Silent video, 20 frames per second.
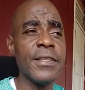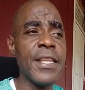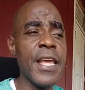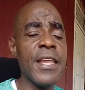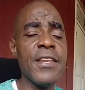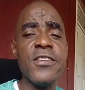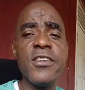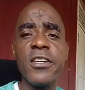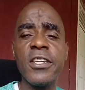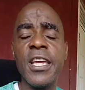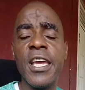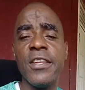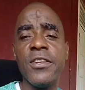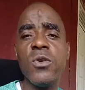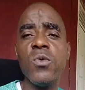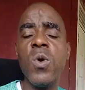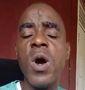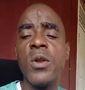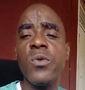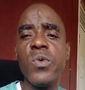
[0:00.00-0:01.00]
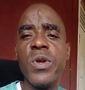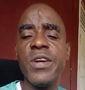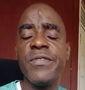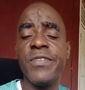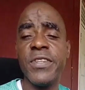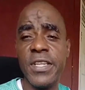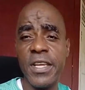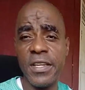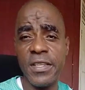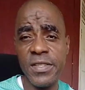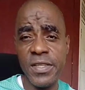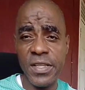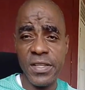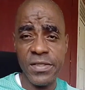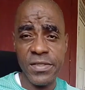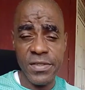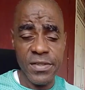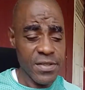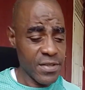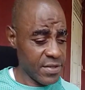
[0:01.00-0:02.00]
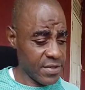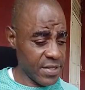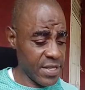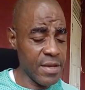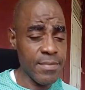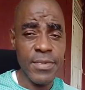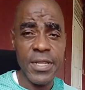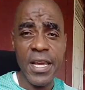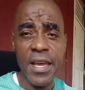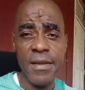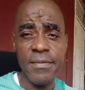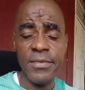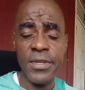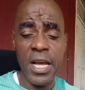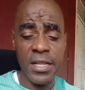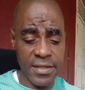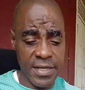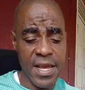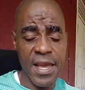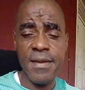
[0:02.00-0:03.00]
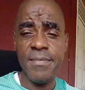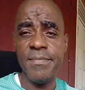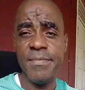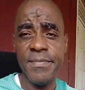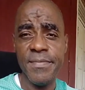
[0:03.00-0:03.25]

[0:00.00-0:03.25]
Then you get the one where you have to take 6, same time, that time.